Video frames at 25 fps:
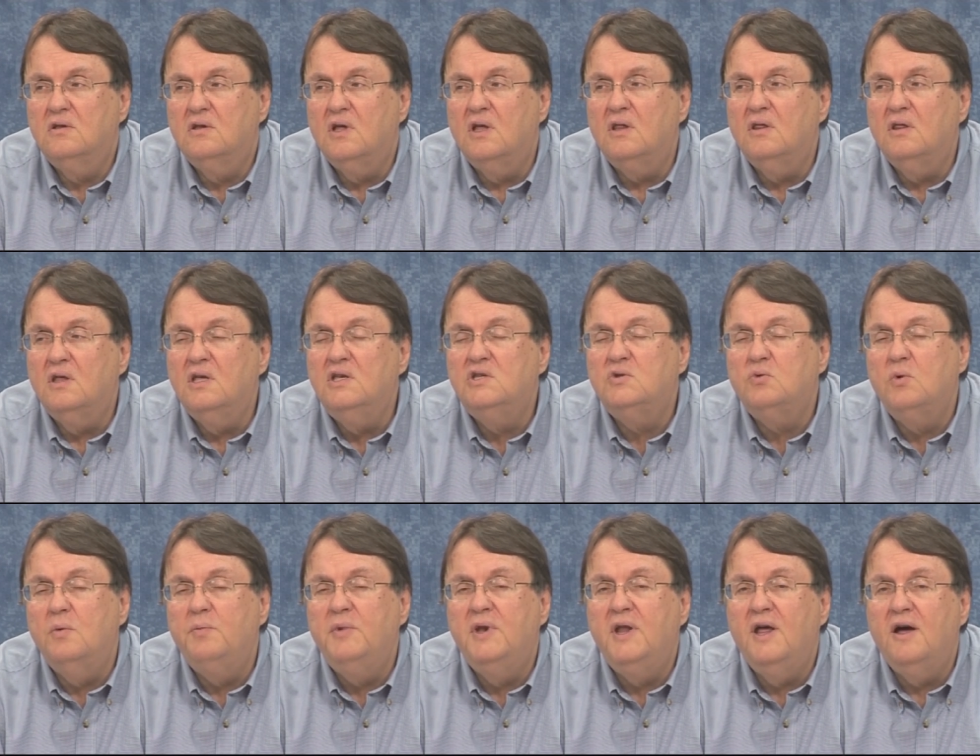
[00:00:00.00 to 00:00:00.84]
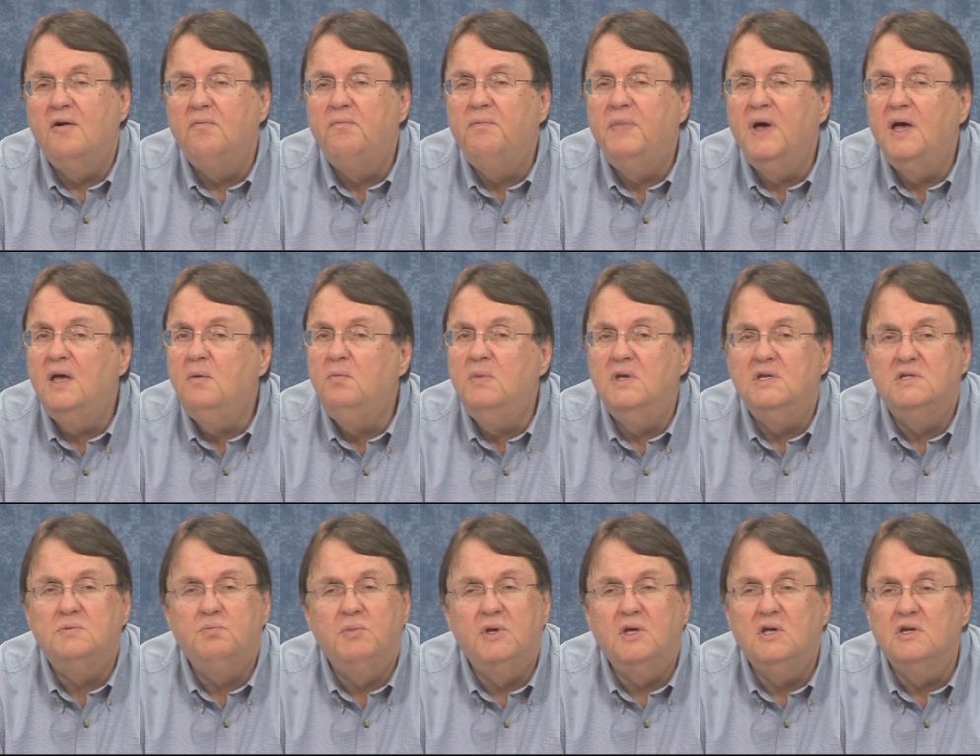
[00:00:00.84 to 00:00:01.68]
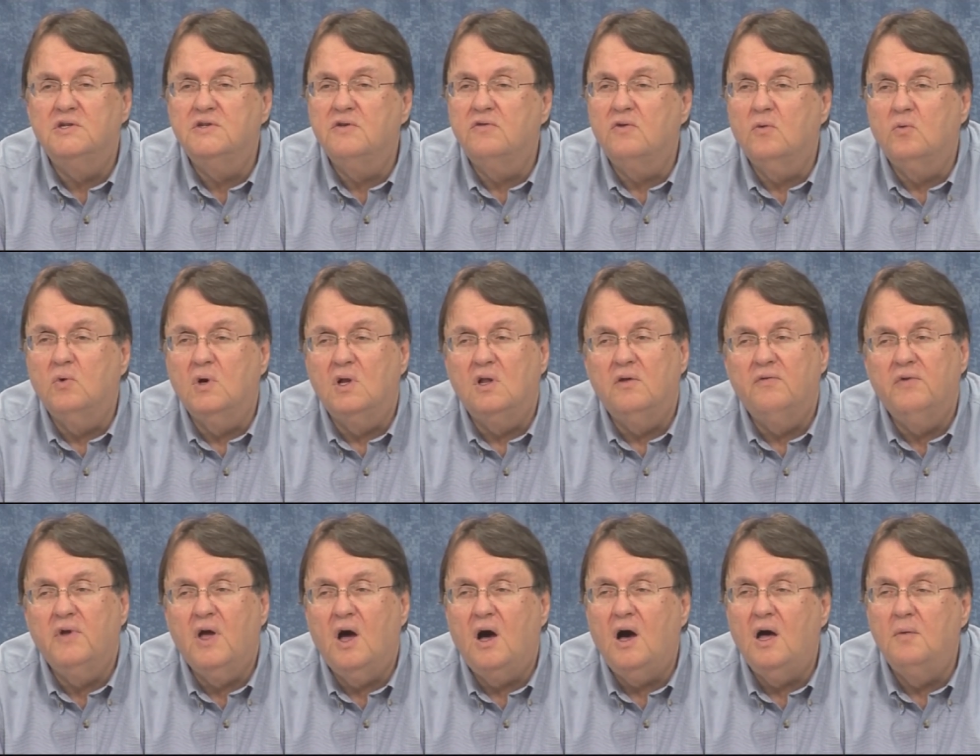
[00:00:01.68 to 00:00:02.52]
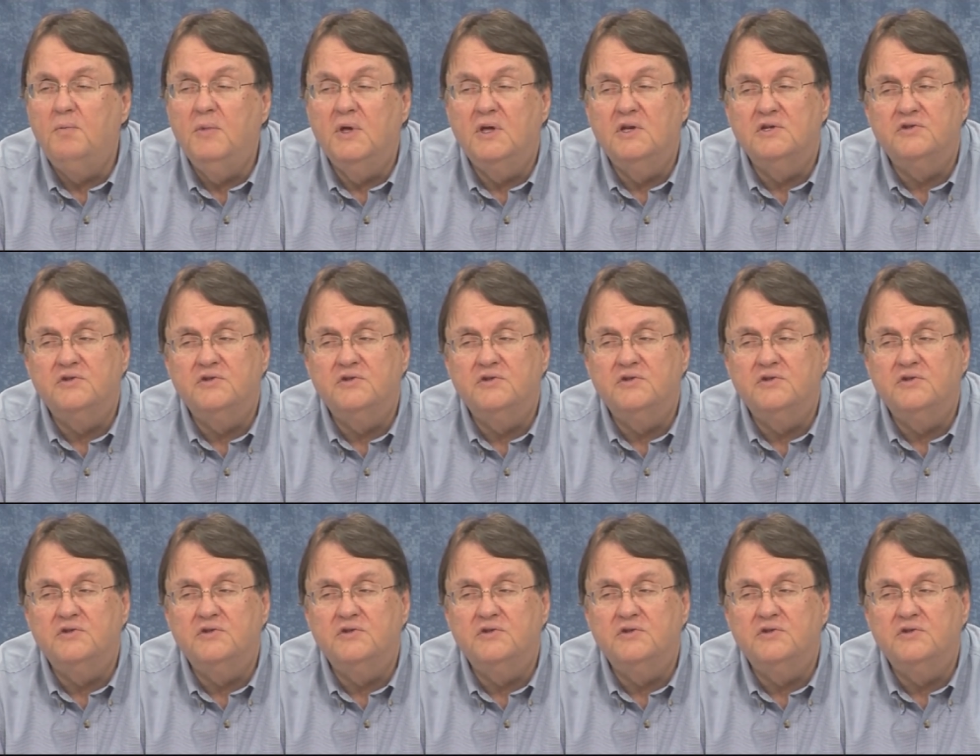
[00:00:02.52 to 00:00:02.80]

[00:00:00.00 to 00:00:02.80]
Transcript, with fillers: that these women have babies because of the will of God,